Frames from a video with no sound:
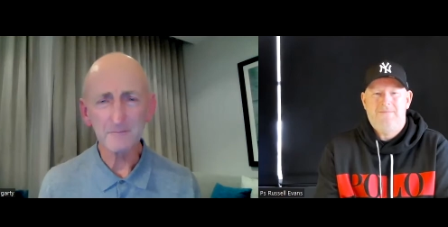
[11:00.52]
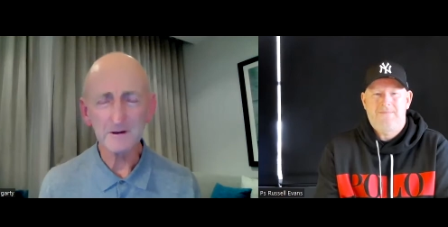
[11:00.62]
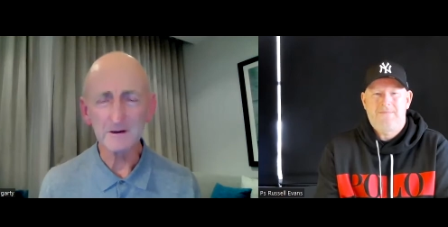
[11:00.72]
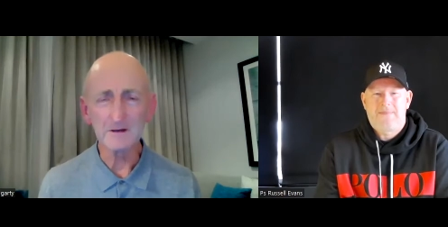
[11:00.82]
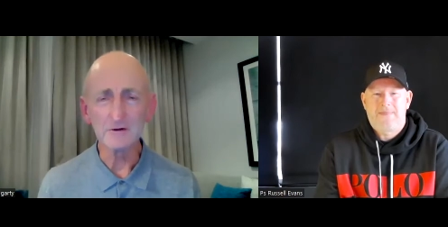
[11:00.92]

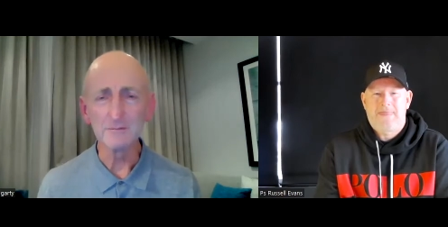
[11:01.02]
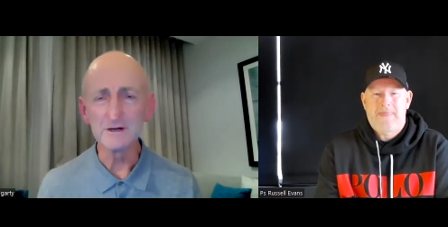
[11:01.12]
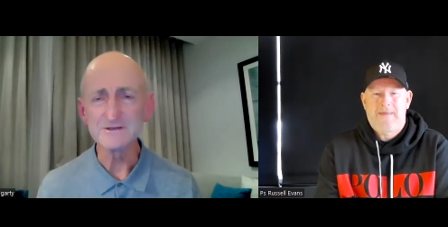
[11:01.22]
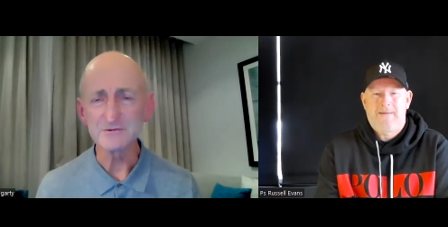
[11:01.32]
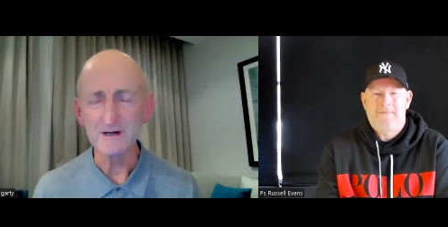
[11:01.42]
Speaker 1: in, in your
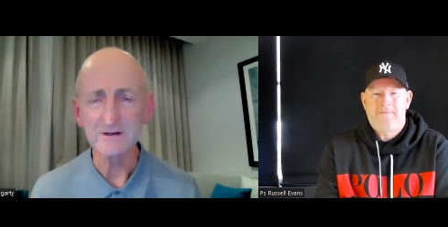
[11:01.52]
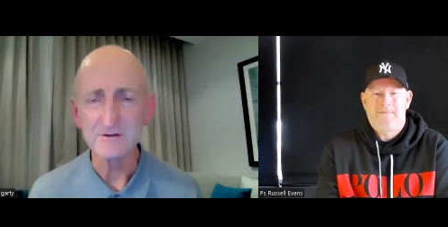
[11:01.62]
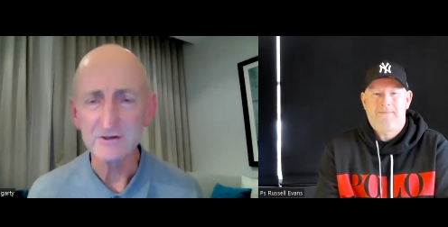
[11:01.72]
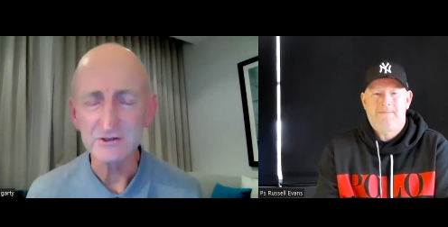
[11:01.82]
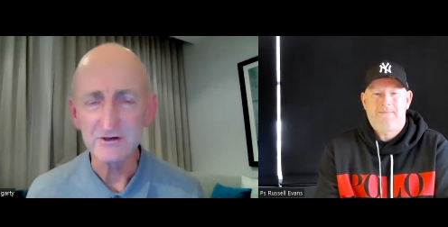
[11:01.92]
ministry and in
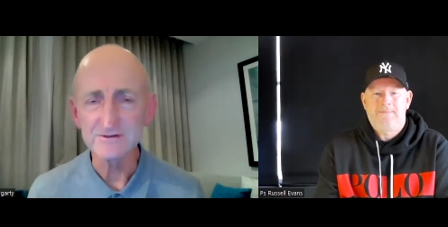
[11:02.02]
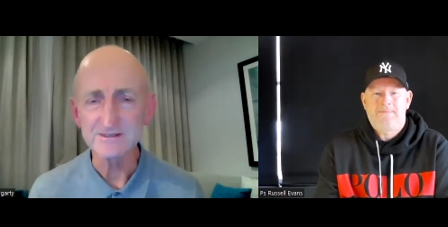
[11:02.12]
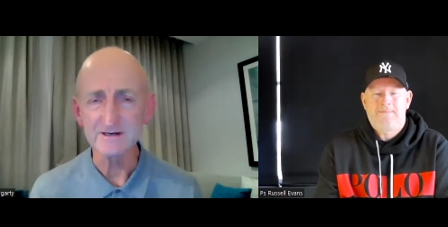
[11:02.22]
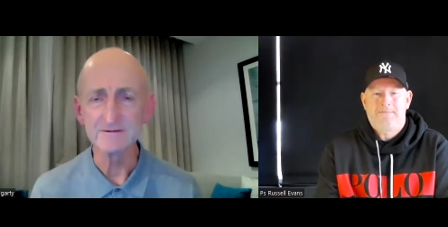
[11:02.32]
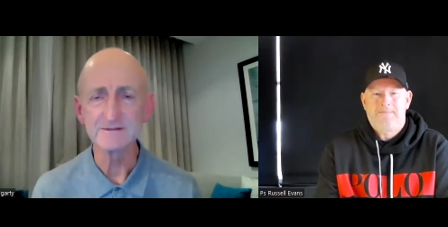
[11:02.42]
the church
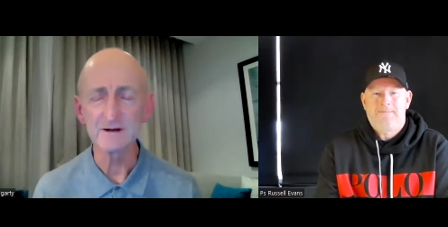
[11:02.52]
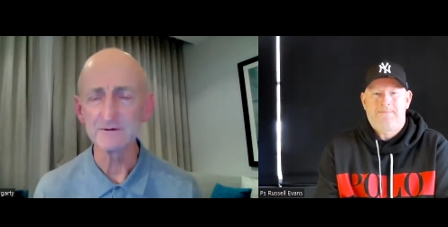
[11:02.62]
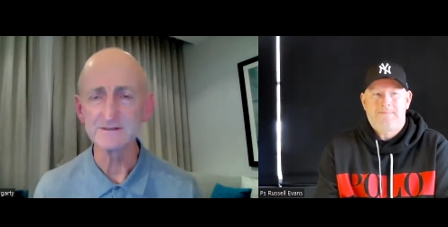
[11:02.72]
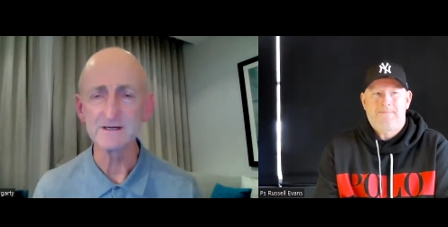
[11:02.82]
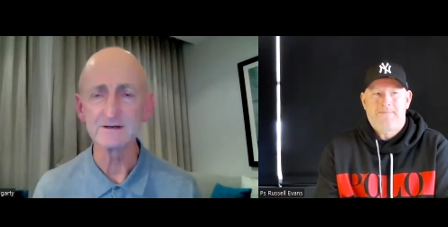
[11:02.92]
there, it's
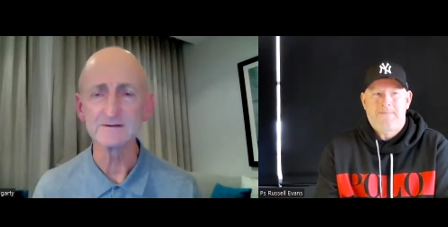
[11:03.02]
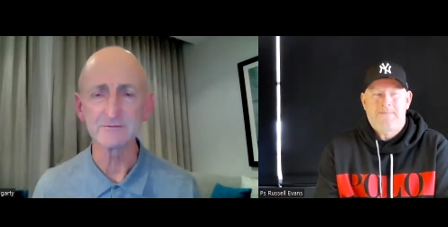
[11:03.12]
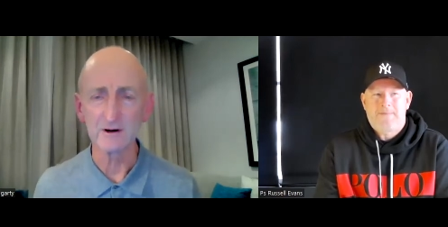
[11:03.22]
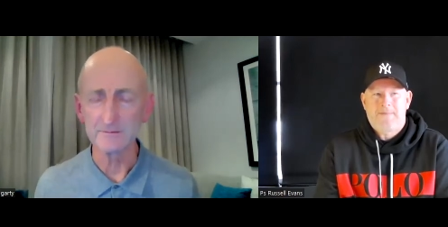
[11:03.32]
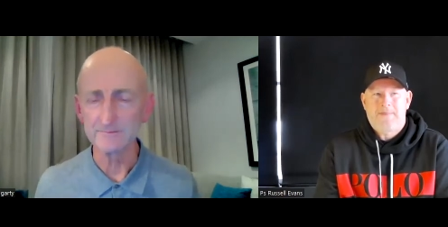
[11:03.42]
obviously it's
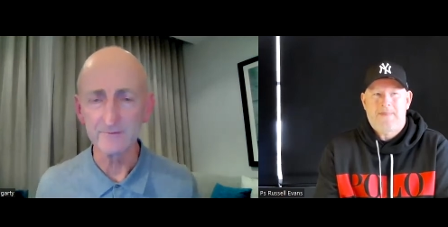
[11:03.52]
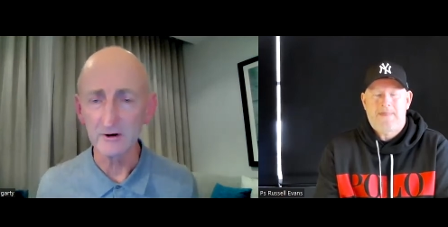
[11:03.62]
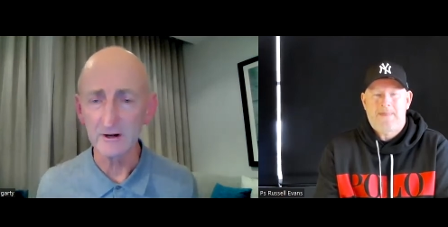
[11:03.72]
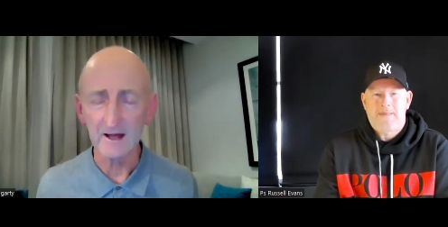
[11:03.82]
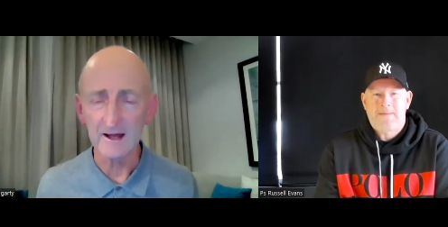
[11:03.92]
grown
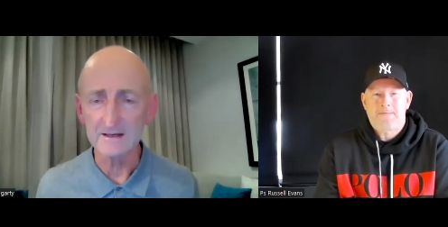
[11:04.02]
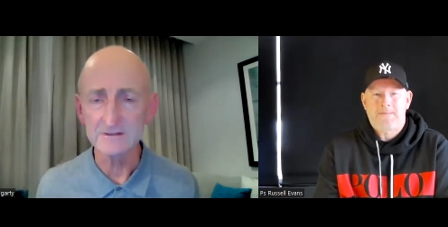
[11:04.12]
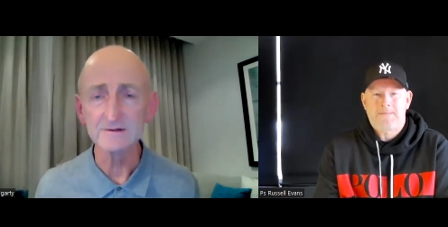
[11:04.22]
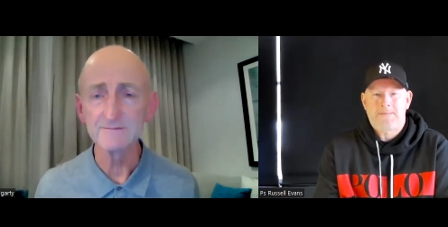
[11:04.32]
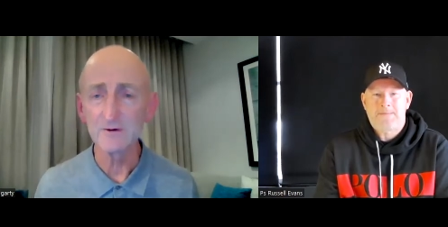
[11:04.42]
very
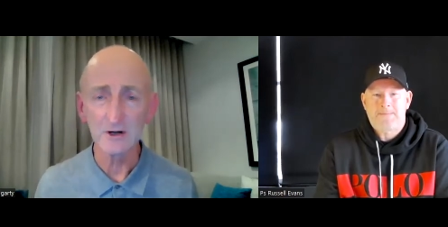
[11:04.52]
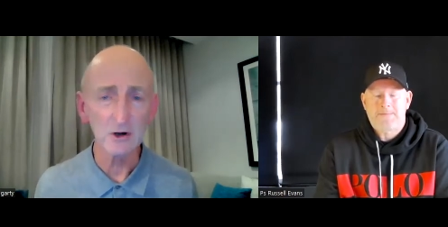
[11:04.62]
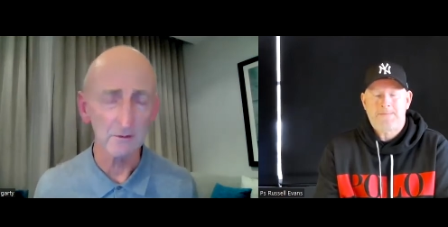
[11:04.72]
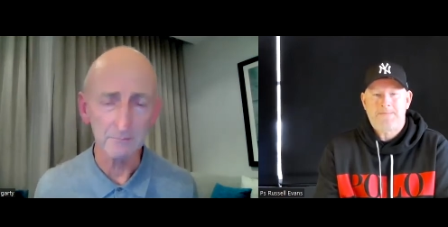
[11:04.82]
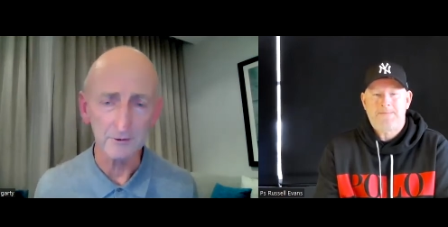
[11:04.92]
large, very
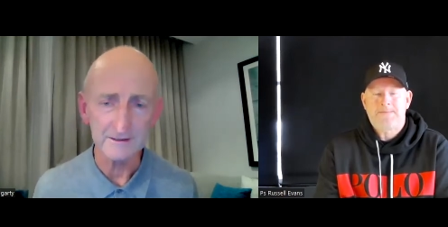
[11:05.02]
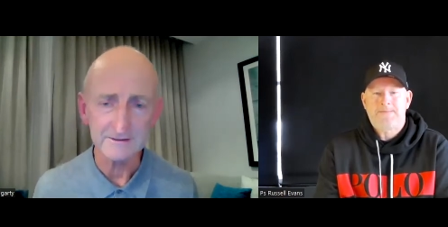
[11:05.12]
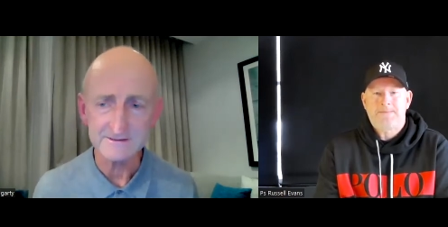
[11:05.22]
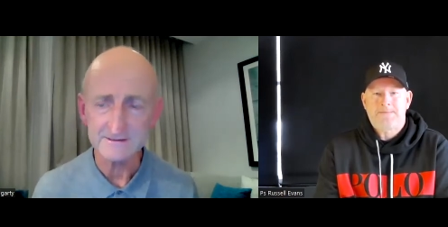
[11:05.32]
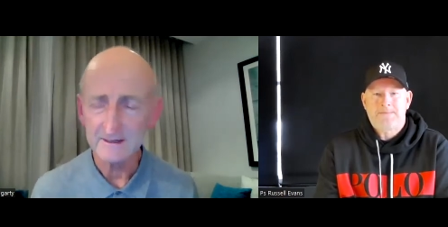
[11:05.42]

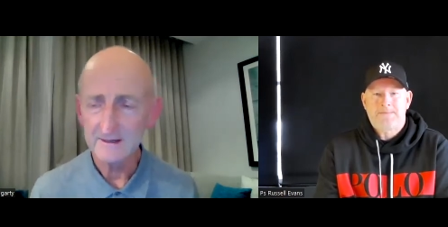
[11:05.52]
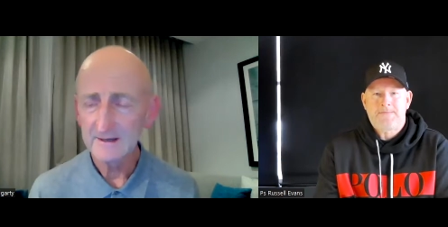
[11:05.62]
complex.